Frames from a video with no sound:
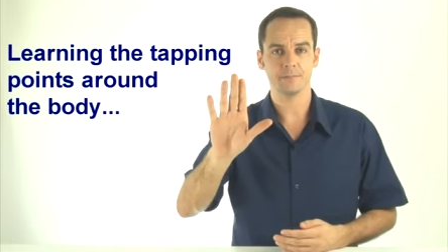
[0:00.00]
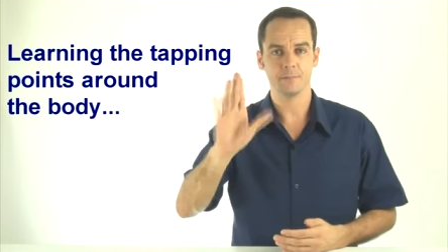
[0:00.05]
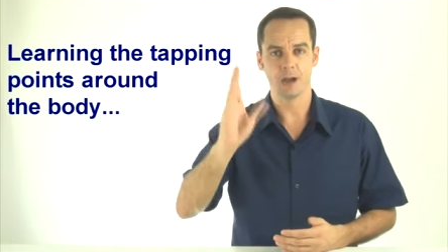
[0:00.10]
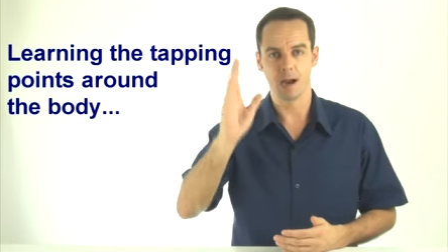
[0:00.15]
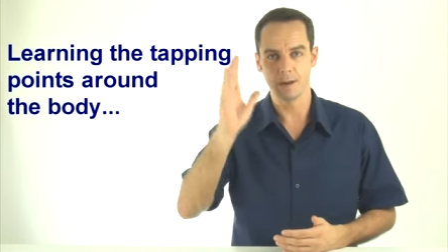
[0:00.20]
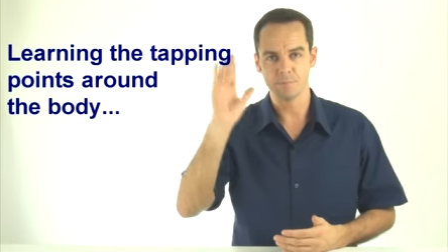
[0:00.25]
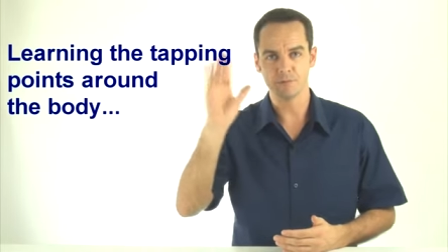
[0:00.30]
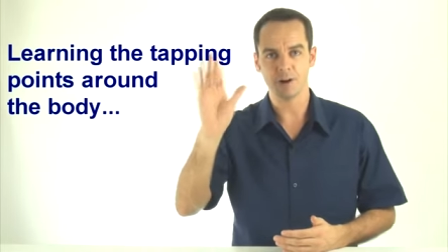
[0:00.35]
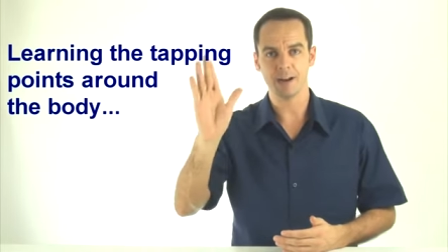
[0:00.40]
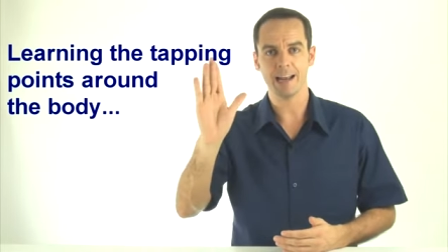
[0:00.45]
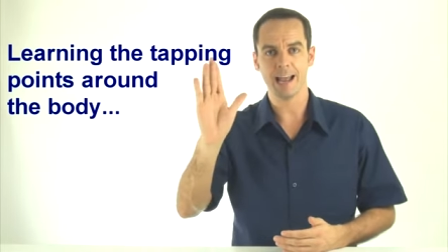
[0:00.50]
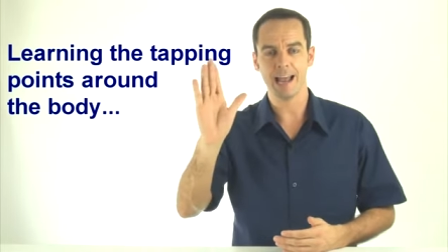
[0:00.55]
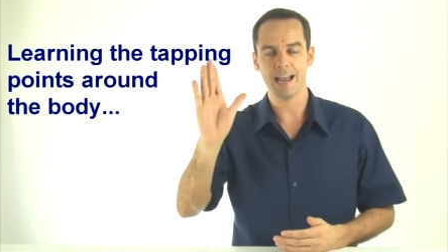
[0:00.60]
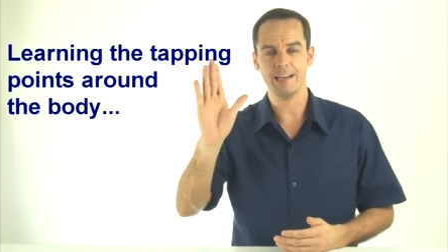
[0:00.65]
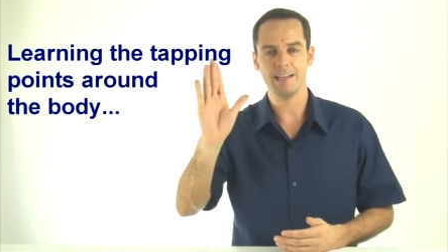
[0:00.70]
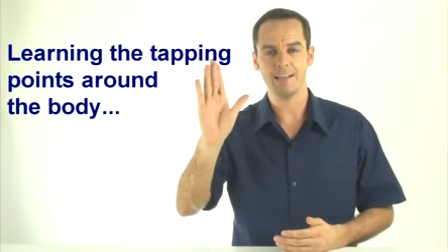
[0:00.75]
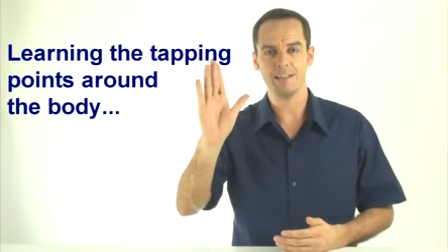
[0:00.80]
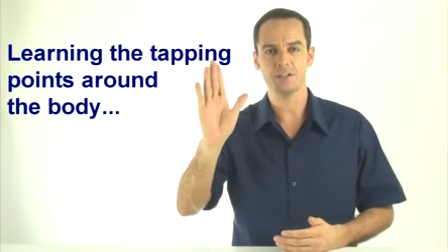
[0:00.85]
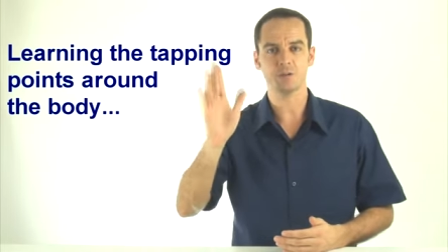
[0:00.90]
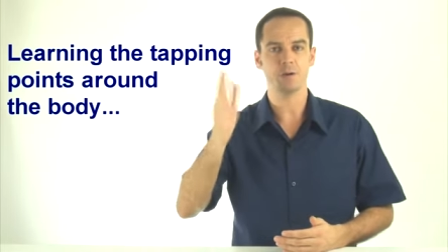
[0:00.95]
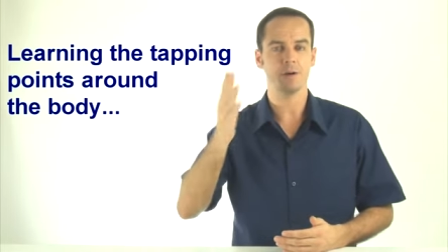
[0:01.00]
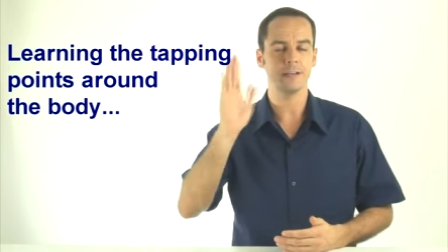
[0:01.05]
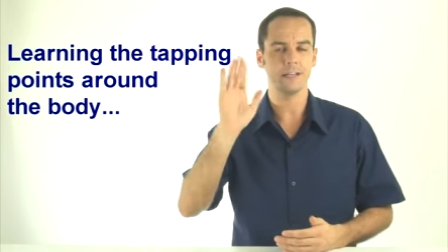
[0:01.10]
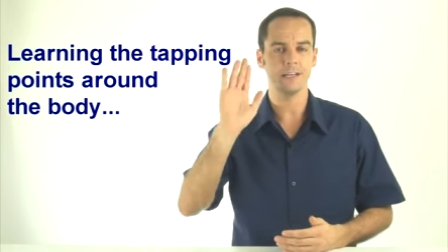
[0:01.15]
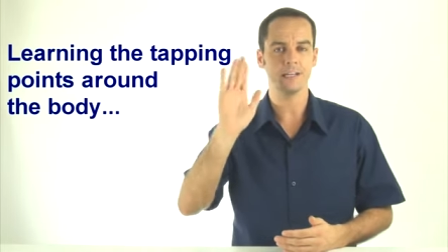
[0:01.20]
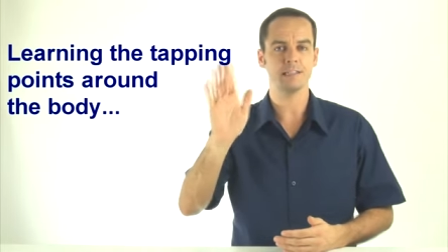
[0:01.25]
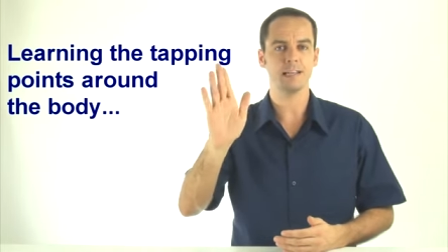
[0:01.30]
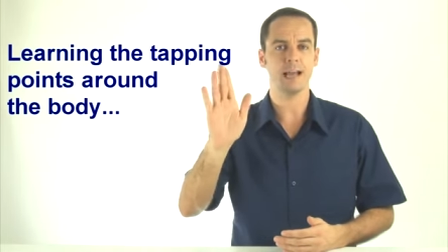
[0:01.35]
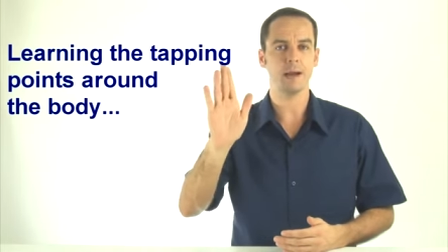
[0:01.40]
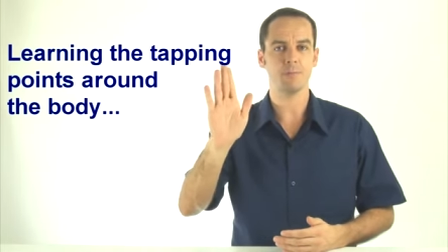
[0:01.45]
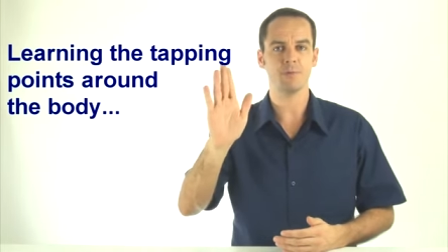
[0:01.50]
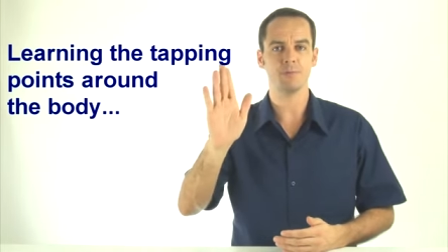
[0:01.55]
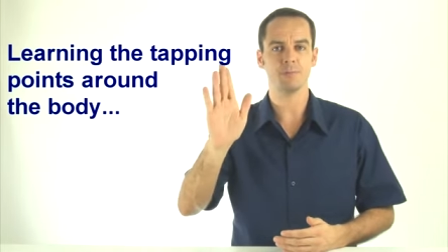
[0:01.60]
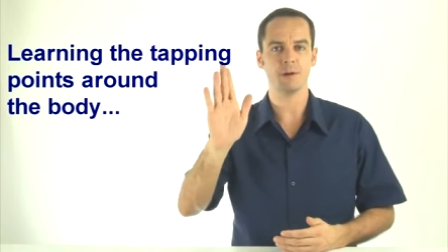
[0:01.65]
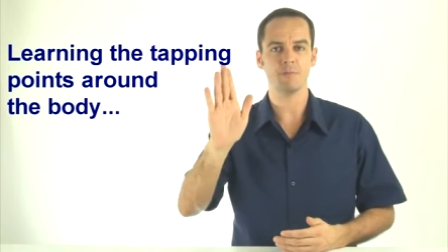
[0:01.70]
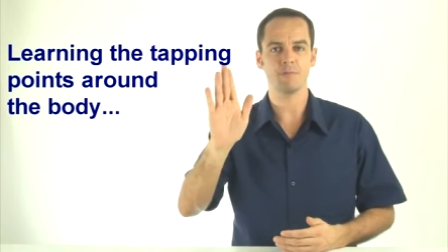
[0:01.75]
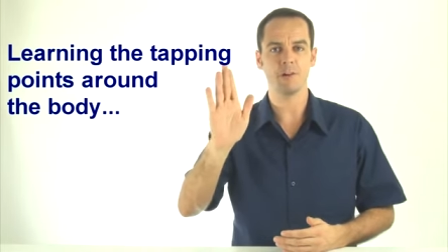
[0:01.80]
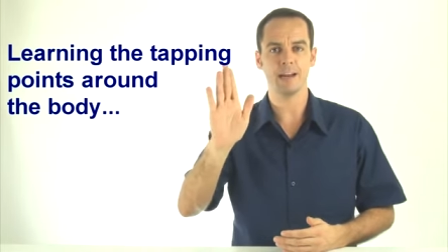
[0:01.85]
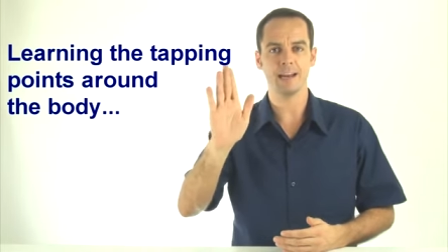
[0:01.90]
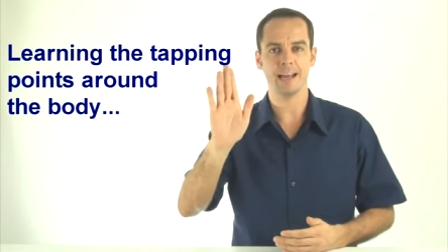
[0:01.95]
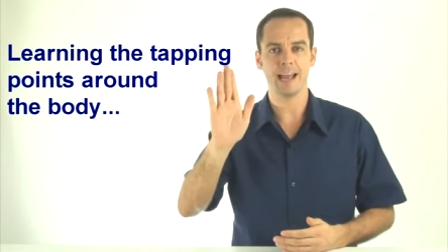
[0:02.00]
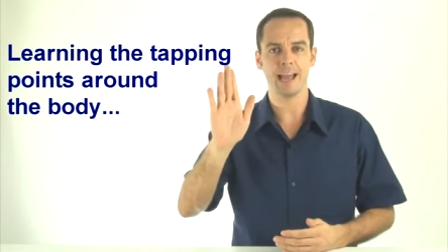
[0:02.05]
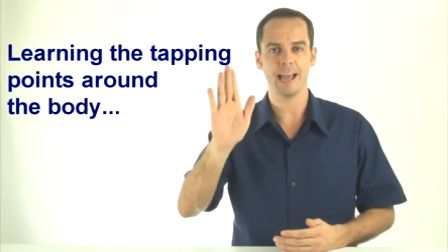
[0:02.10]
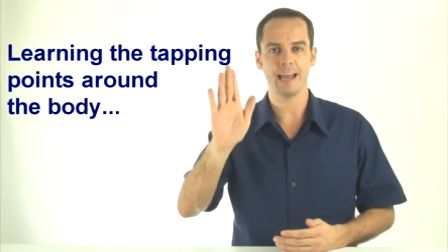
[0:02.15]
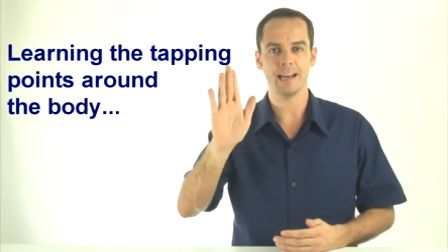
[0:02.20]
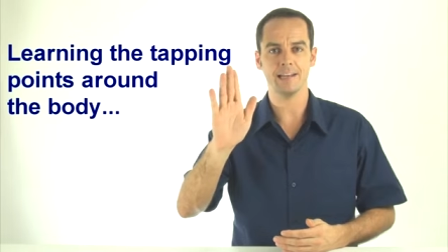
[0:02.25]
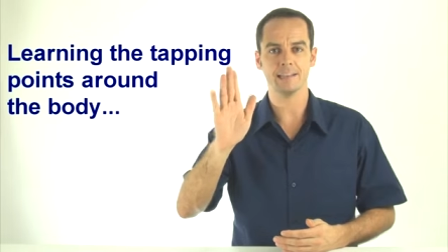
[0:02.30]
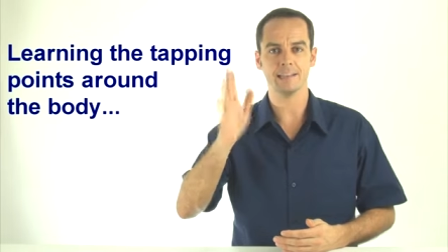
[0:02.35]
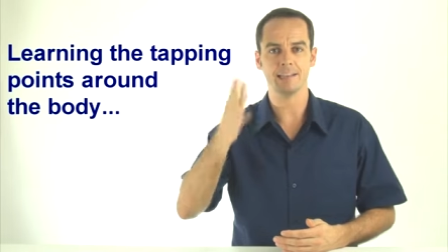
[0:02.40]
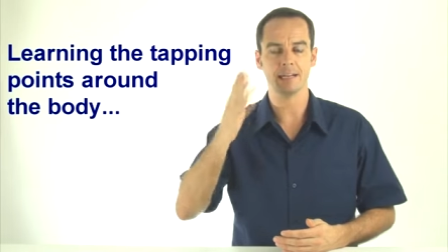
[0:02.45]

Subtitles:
I'm right-handed, so I'm going to tap with my right hand,